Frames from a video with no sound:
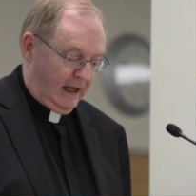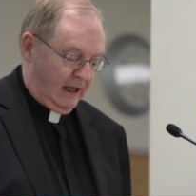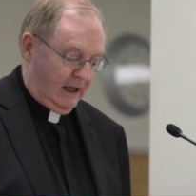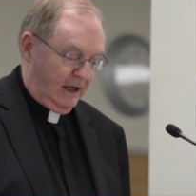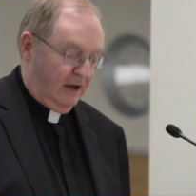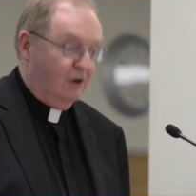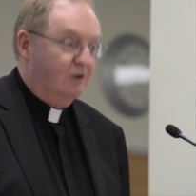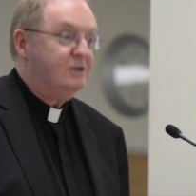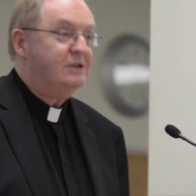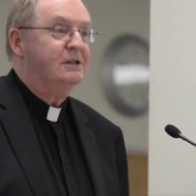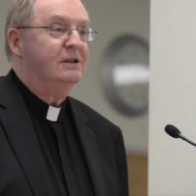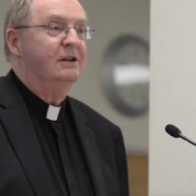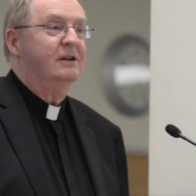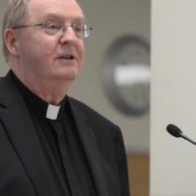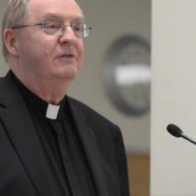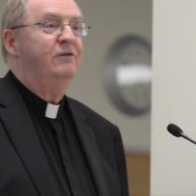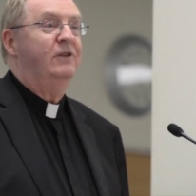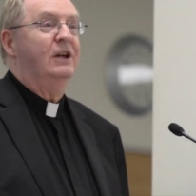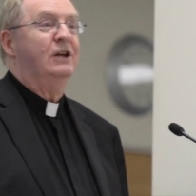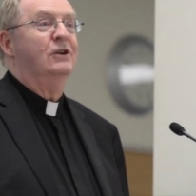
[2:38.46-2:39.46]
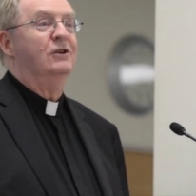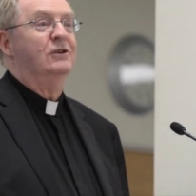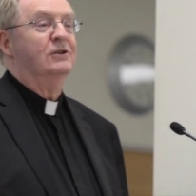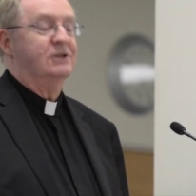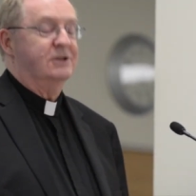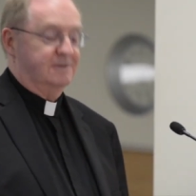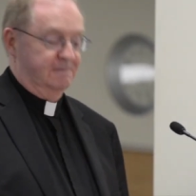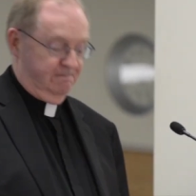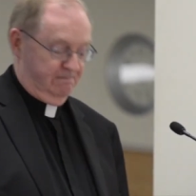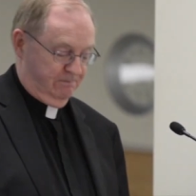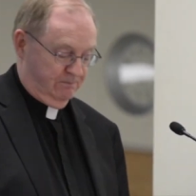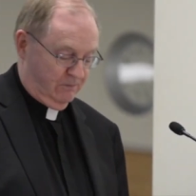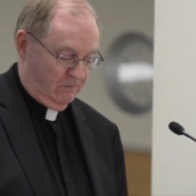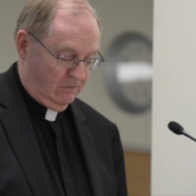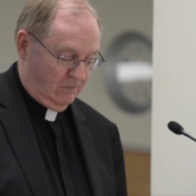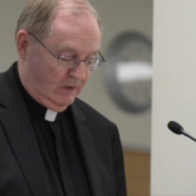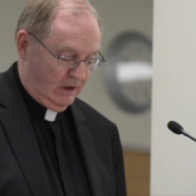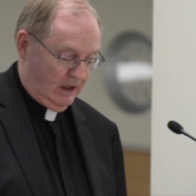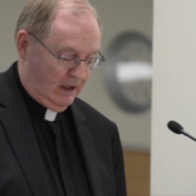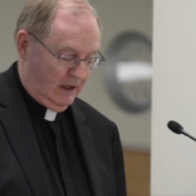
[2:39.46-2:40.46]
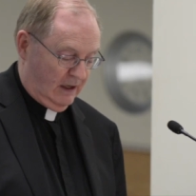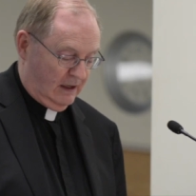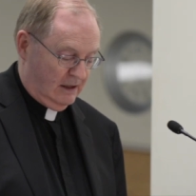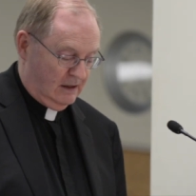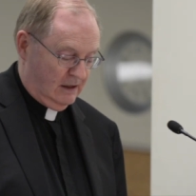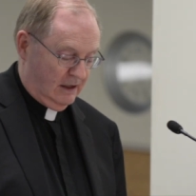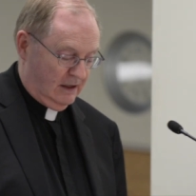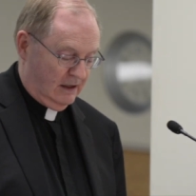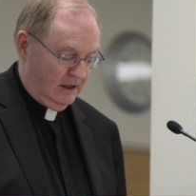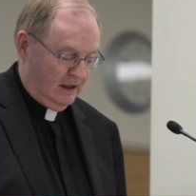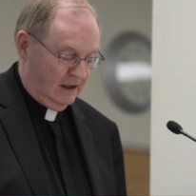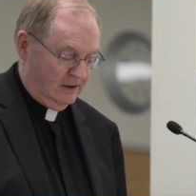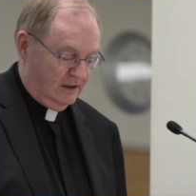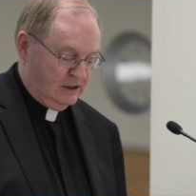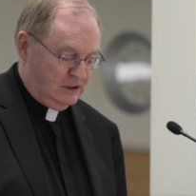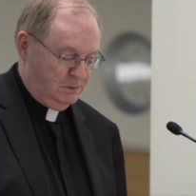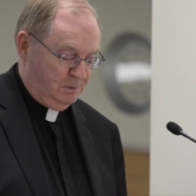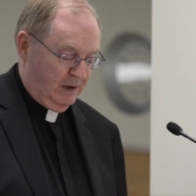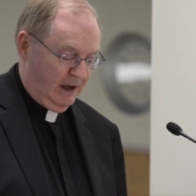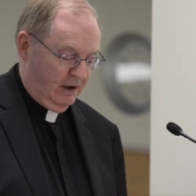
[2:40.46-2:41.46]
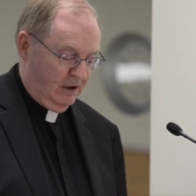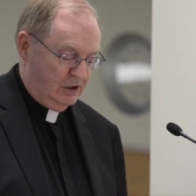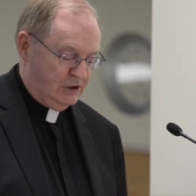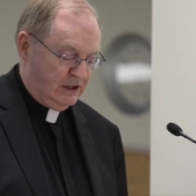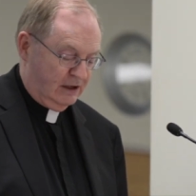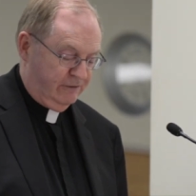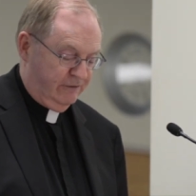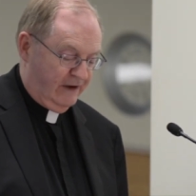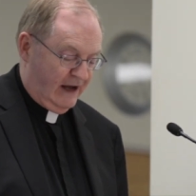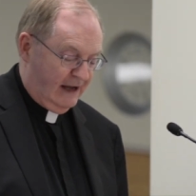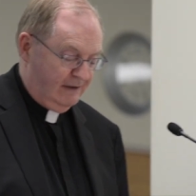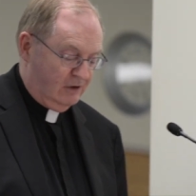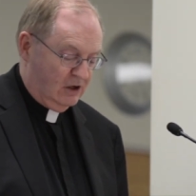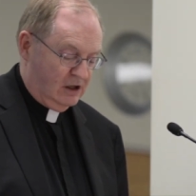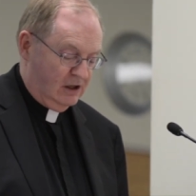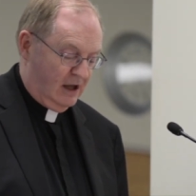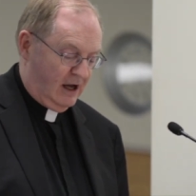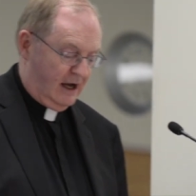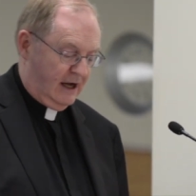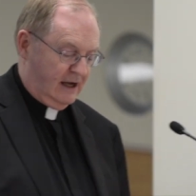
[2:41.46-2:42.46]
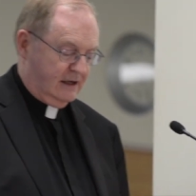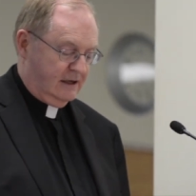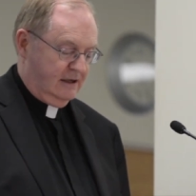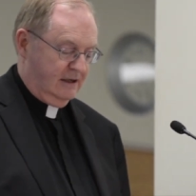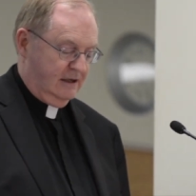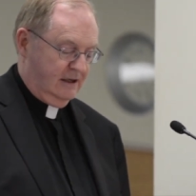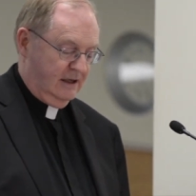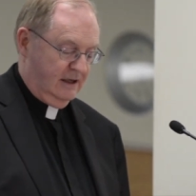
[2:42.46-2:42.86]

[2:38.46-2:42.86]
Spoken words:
Here's the figures. In this parish at 5 o'clock,